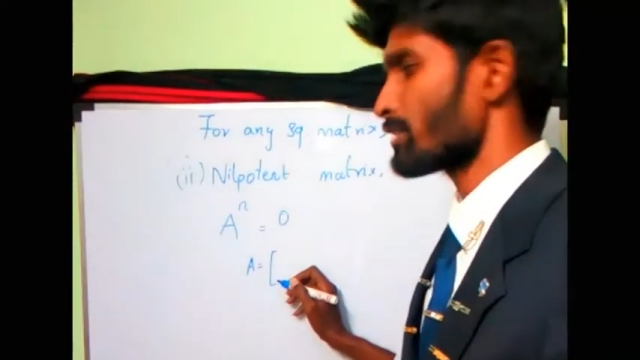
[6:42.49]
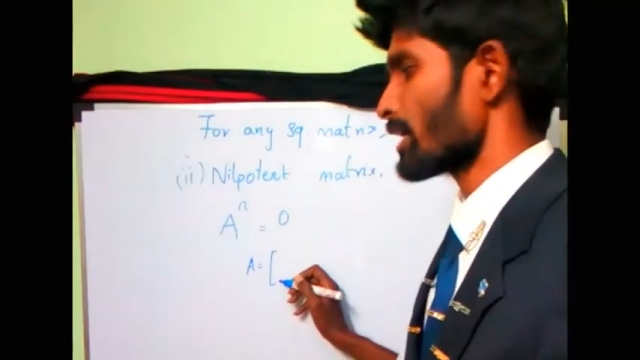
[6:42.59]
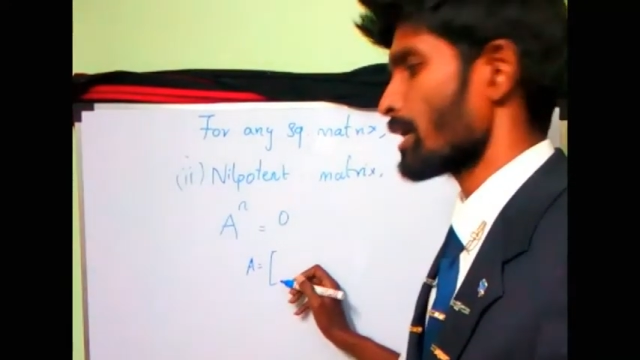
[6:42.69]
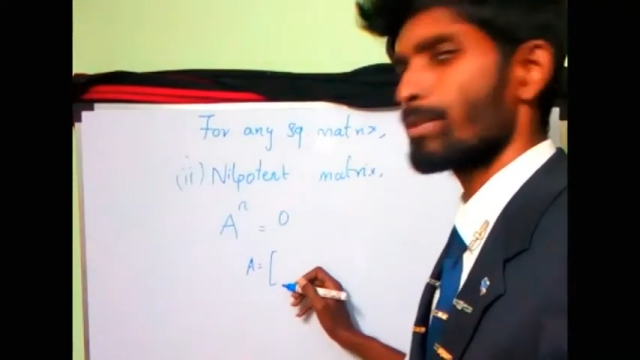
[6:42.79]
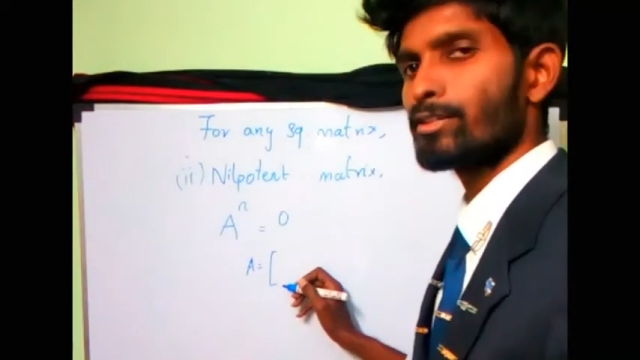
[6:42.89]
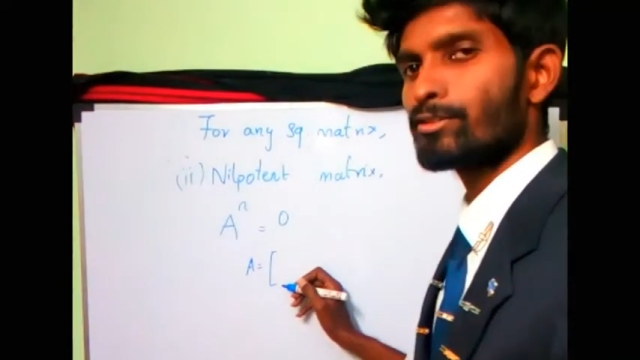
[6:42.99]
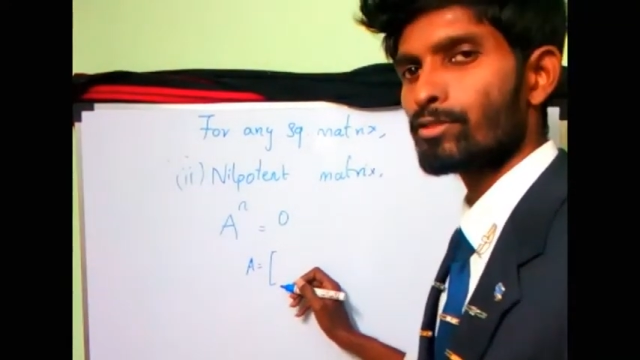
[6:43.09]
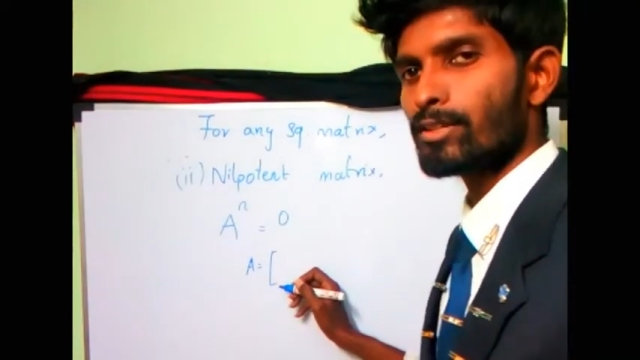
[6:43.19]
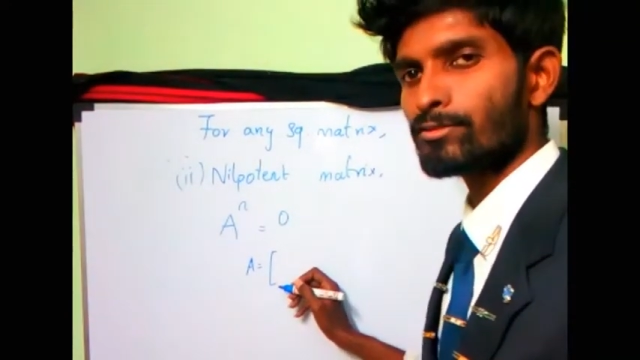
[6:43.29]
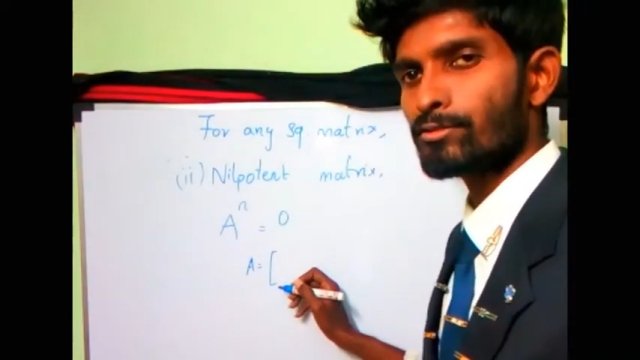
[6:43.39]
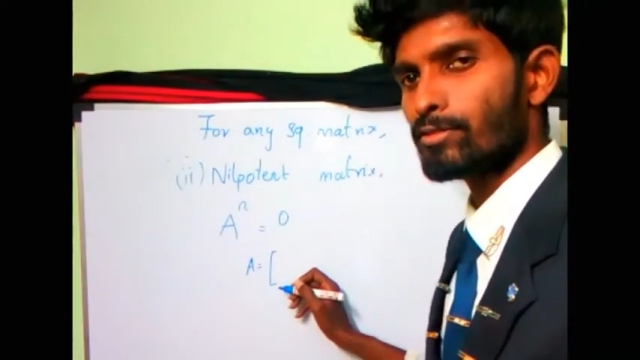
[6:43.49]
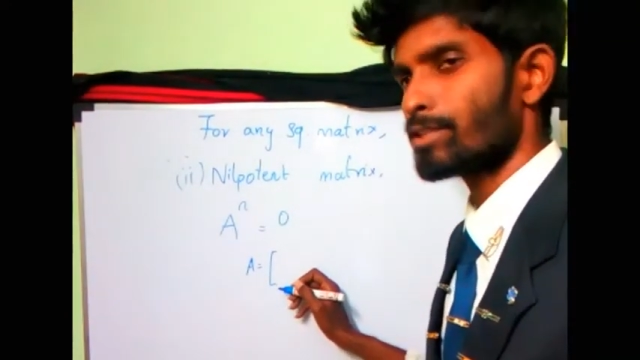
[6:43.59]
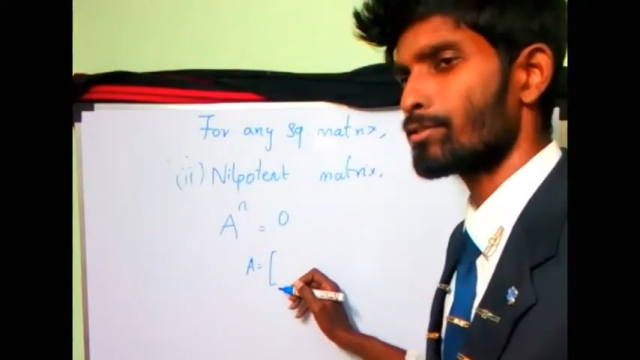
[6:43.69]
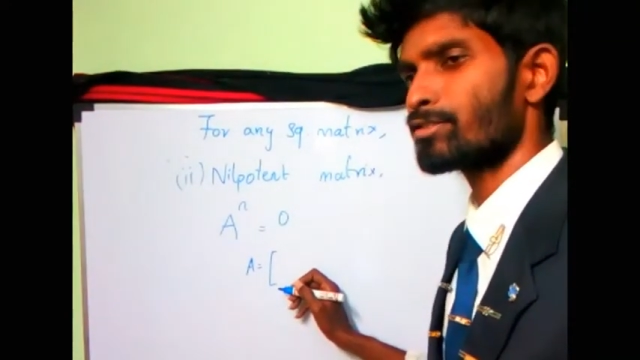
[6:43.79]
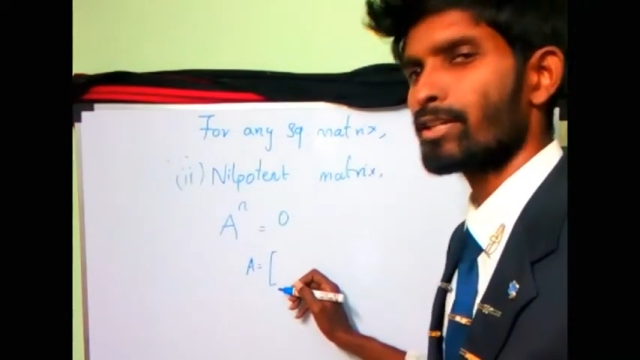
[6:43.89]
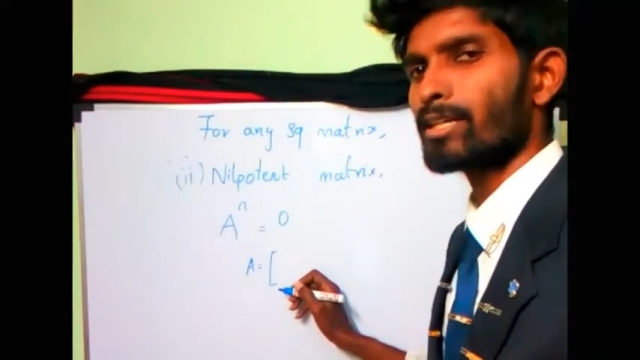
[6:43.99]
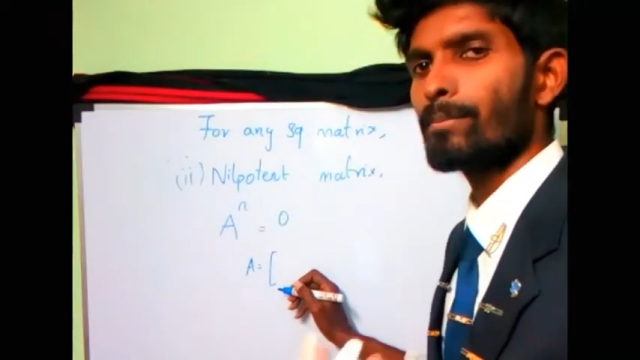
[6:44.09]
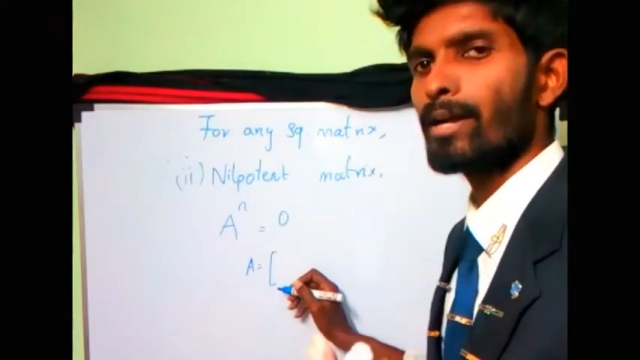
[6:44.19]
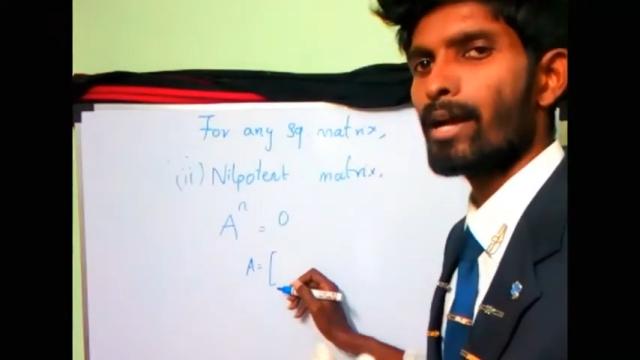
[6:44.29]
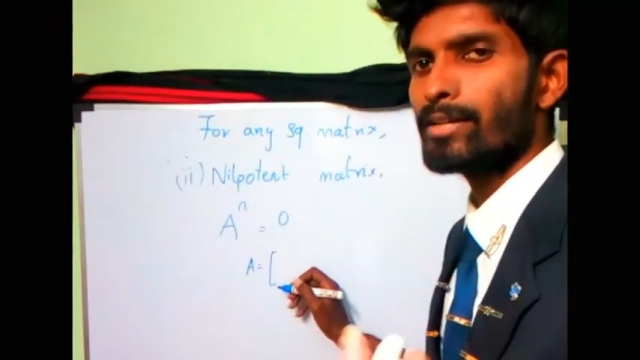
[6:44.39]
It can be a 2 cross 2, 3 cross 3,
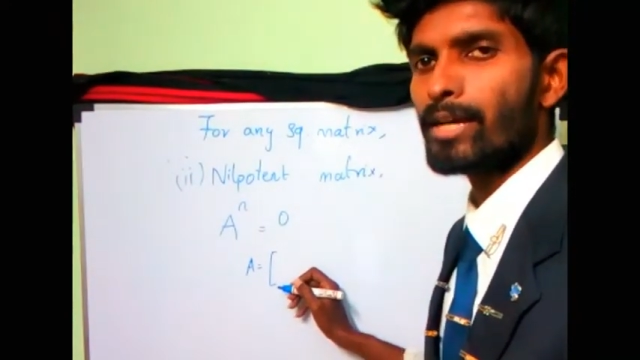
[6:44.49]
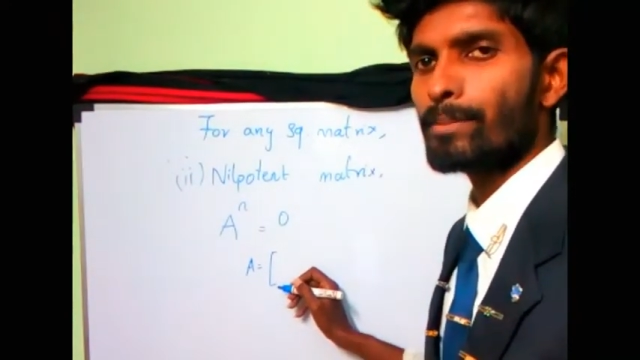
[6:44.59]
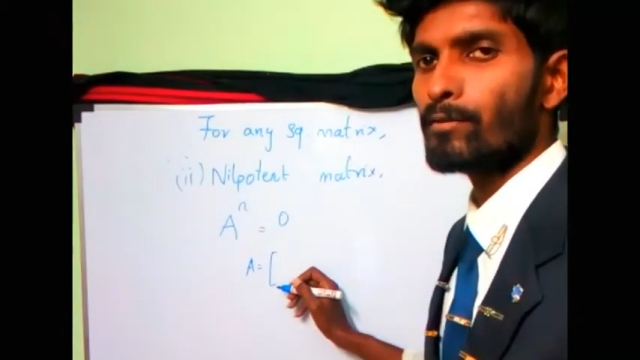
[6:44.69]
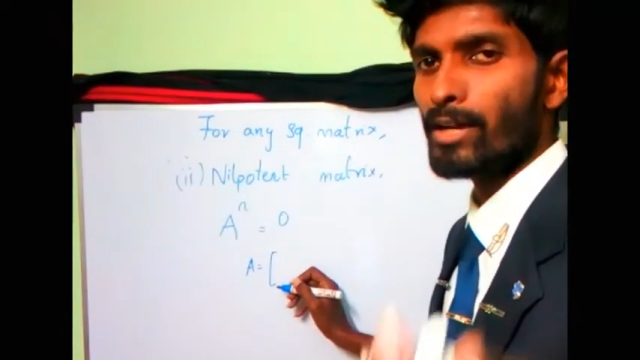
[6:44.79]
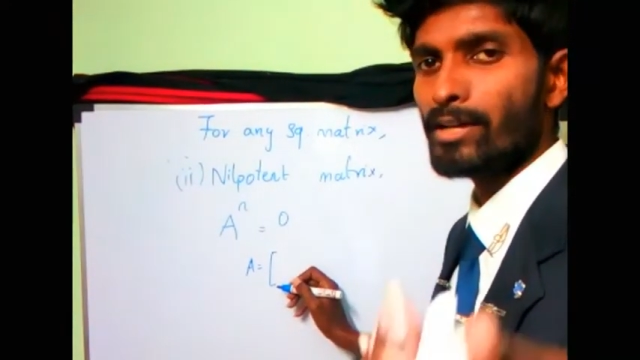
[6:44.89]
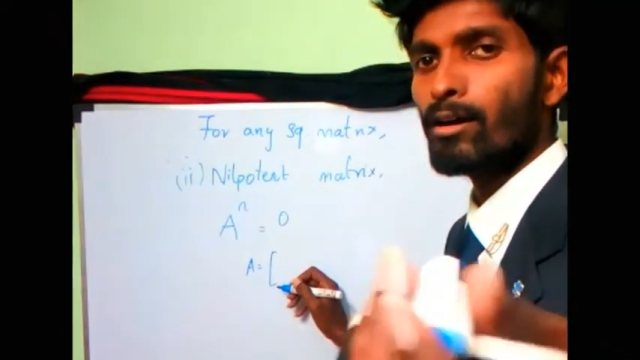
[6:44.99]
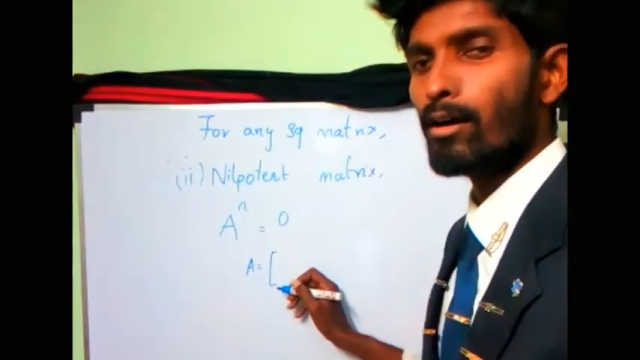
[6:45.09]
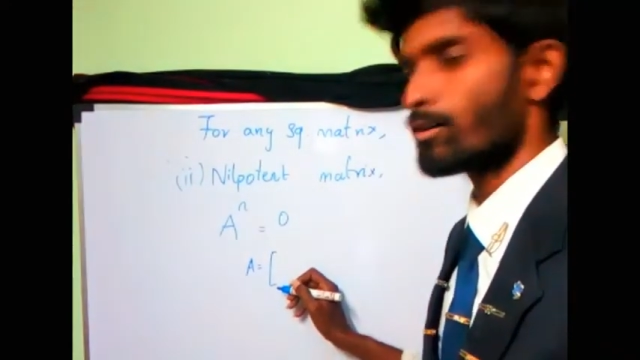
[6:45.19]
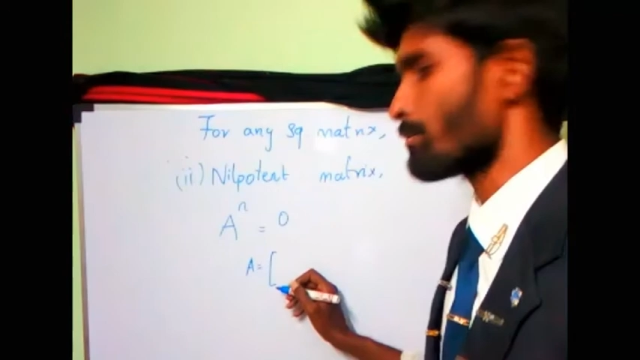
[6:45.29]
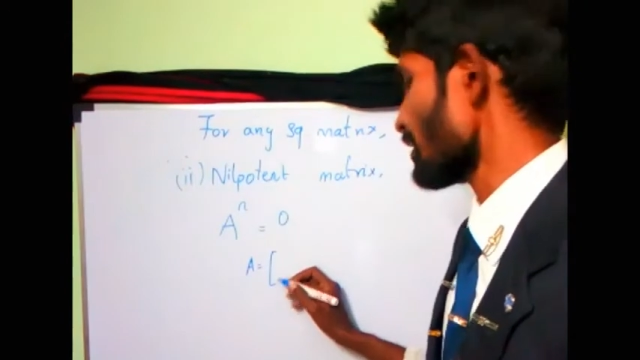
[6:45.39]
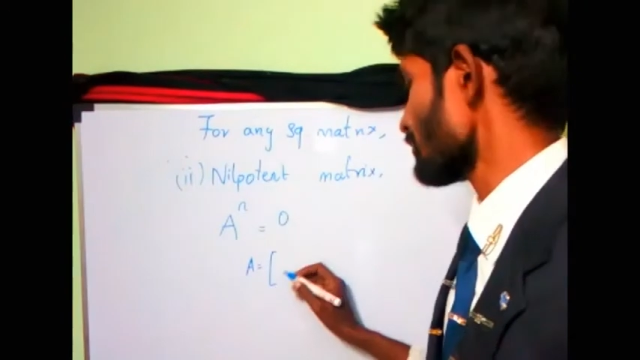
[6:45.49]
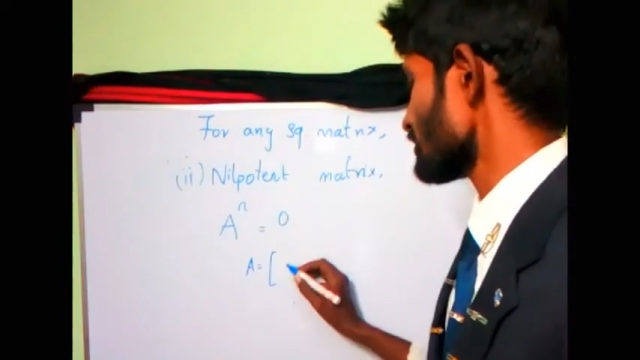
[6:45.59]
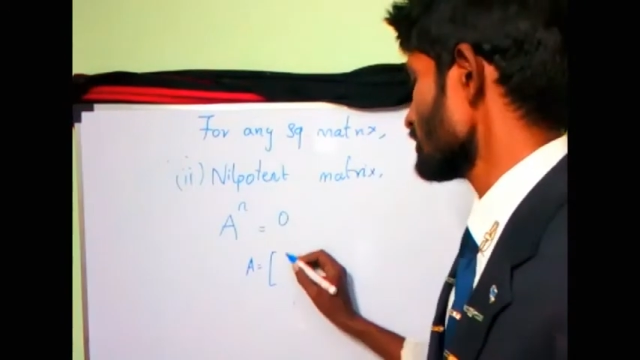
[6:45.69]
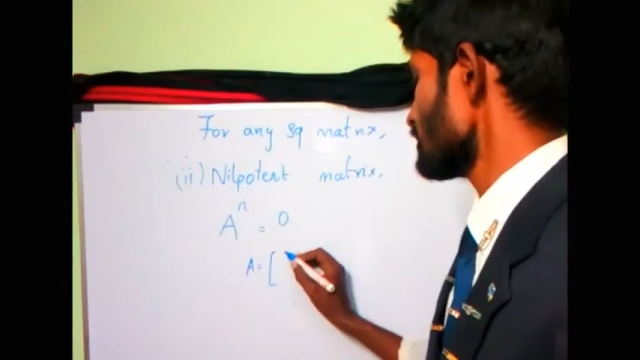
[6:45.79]
can be any type of any order matrix.